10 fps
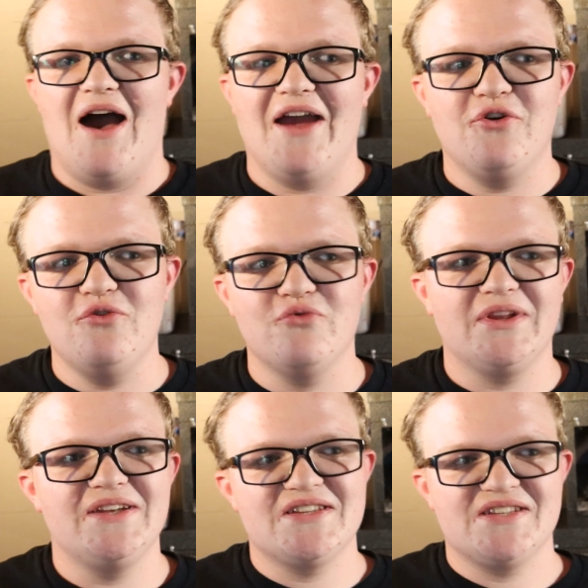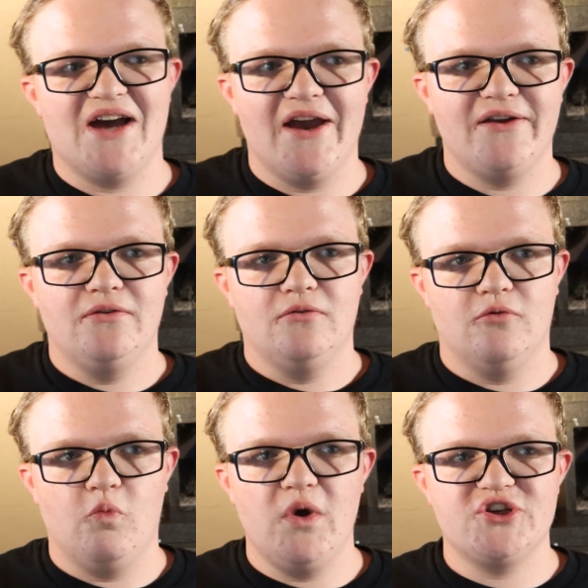I couldn't really decide
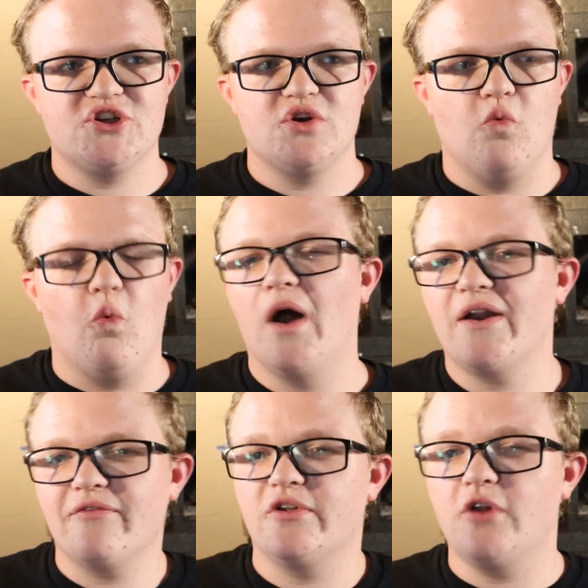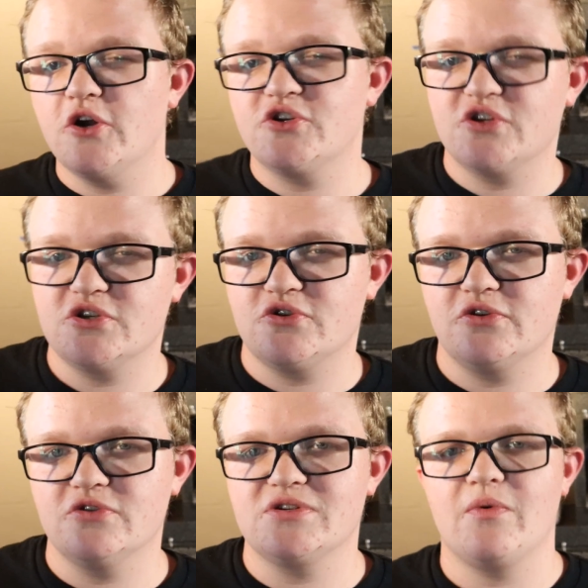which one of the large
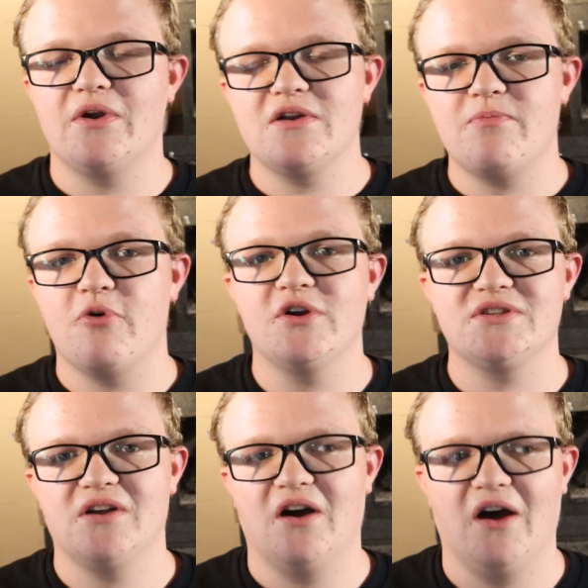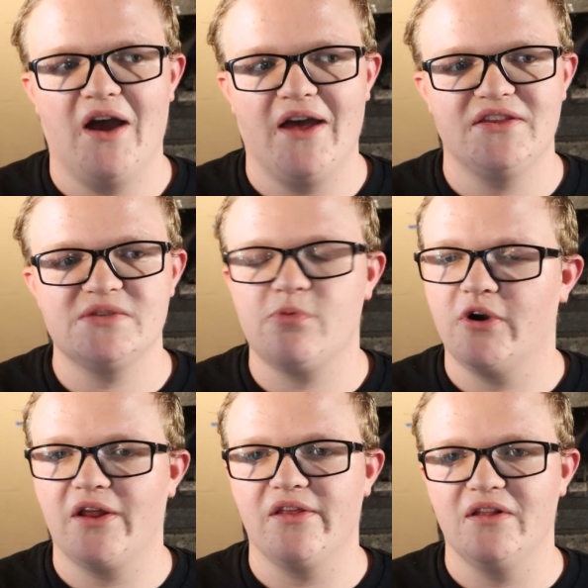constrictors I wanted to put at this
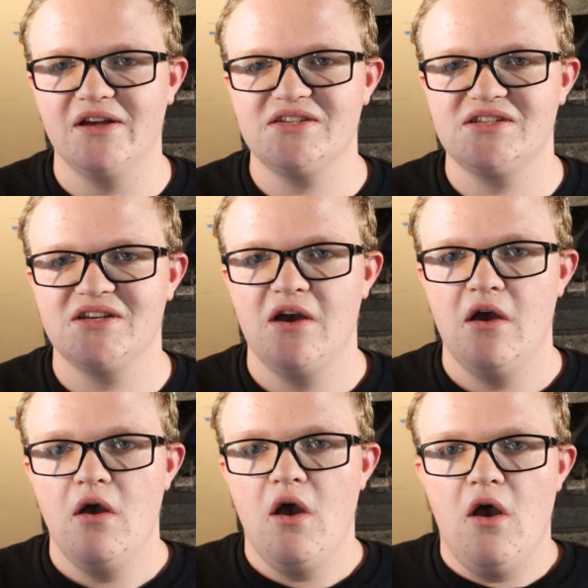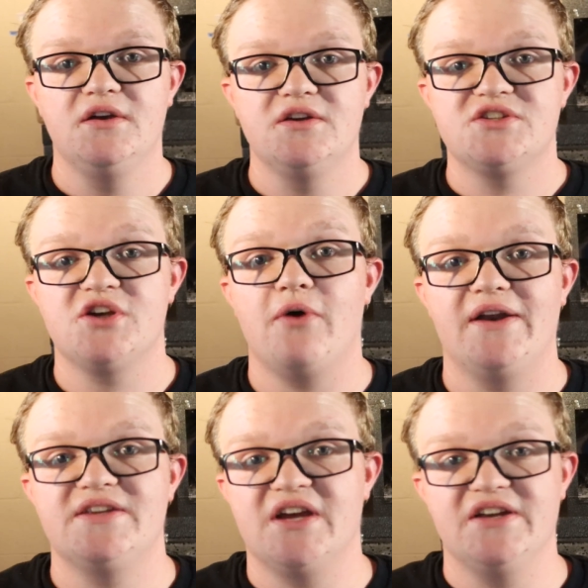point on the list. So
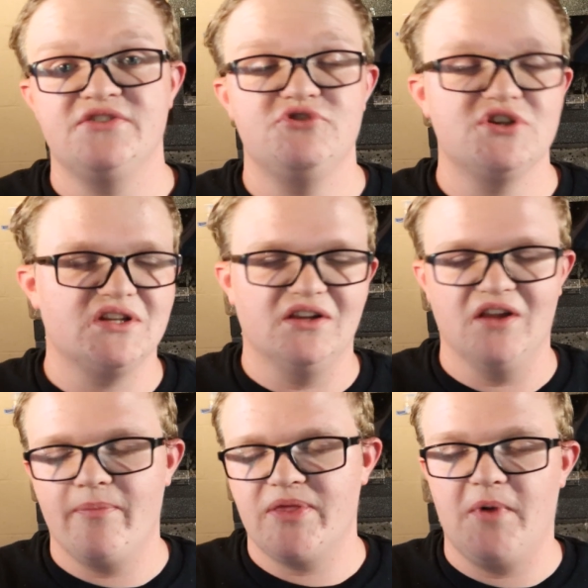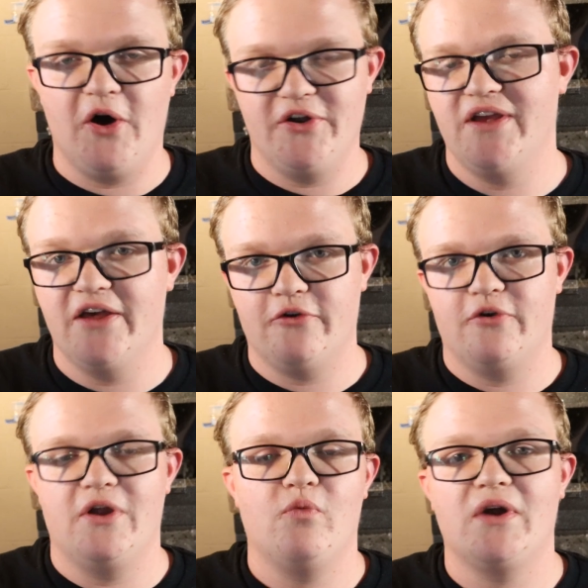I decided to just lump them all
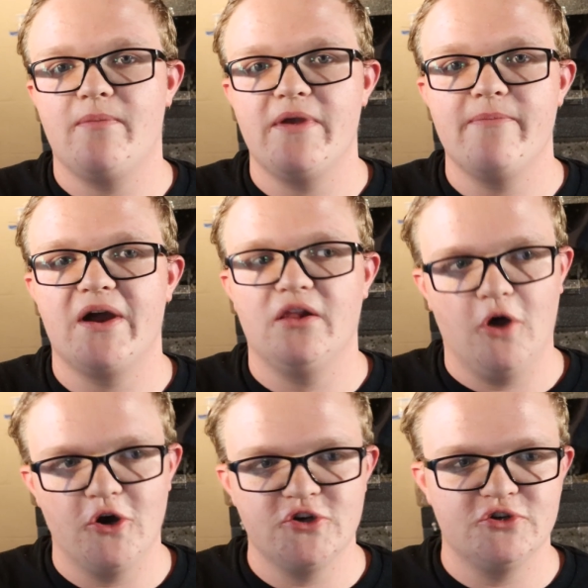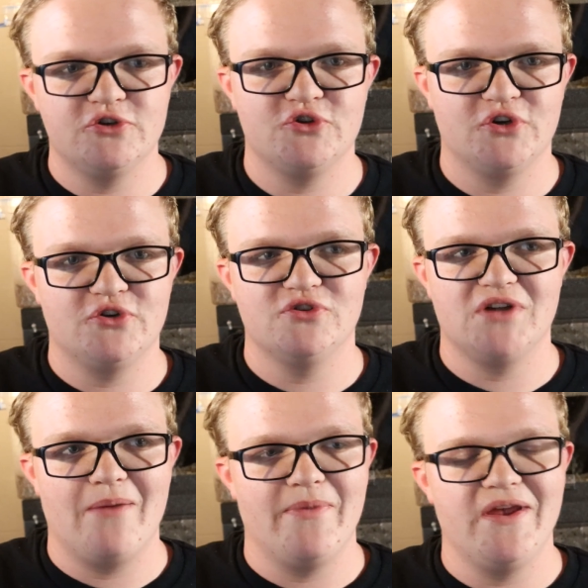together. And what I mean by large
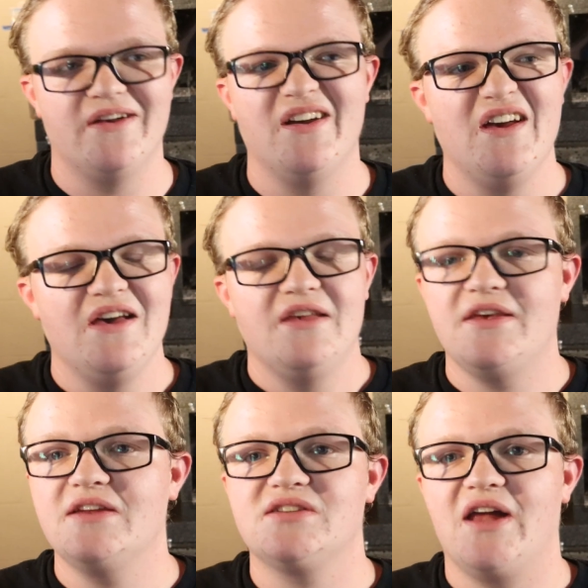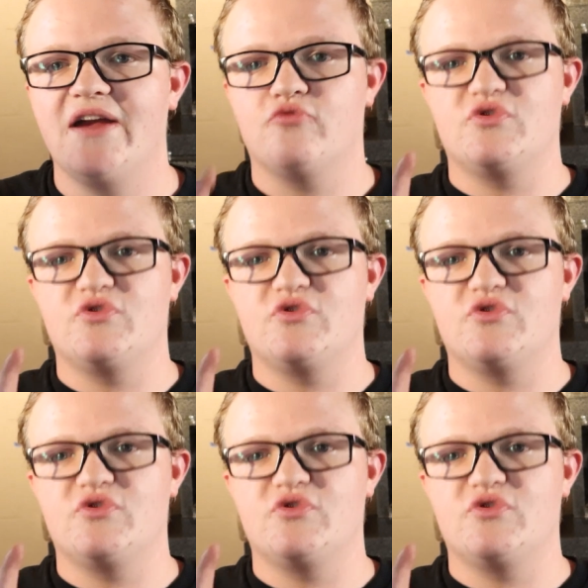constrictors, I mean things like